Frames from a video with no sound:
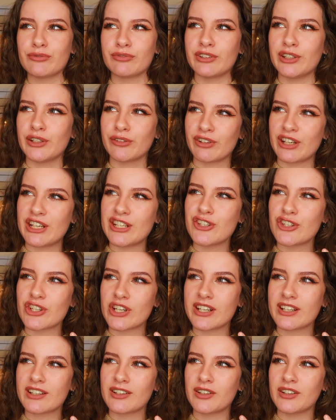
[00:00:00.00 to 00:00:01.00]
rearrange
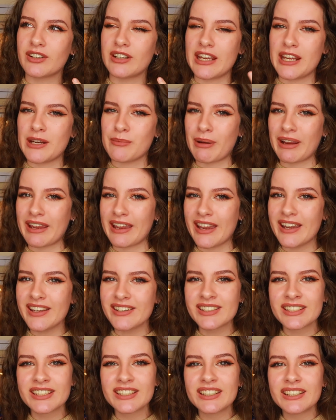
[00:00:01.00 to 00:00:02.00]
it in my head.